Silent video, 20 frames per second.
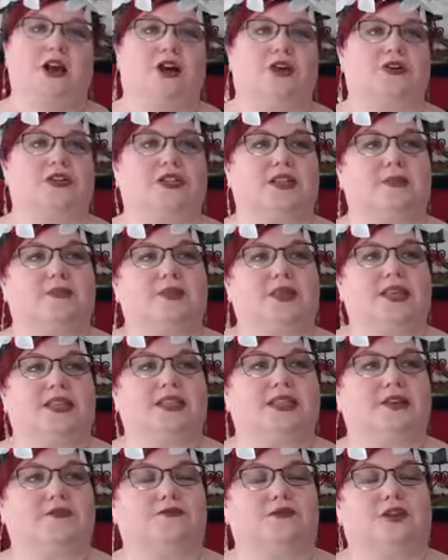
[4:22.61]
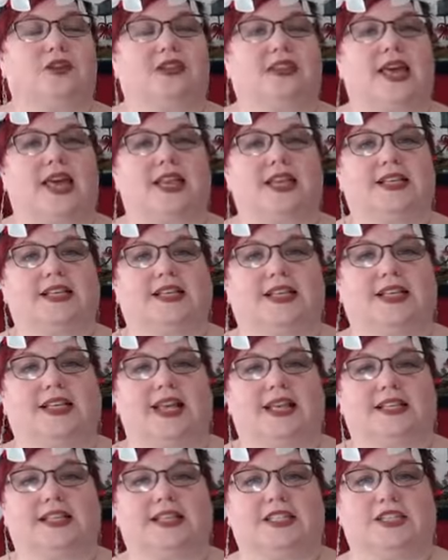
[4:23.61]
or something different that is
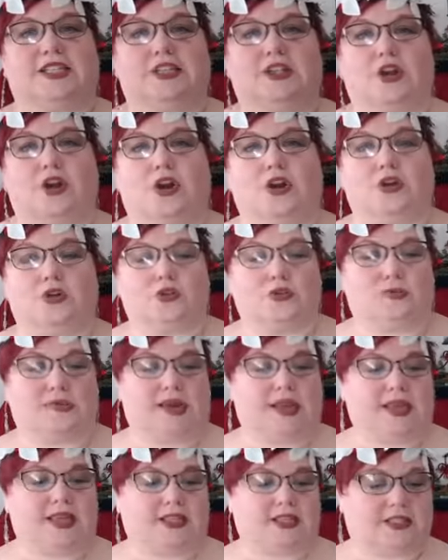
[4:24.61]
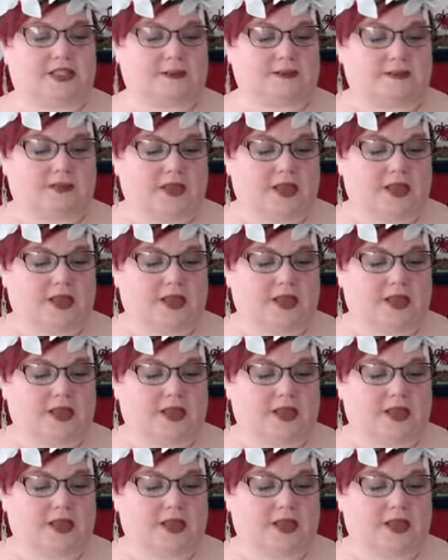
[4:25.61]
connected to the earth based,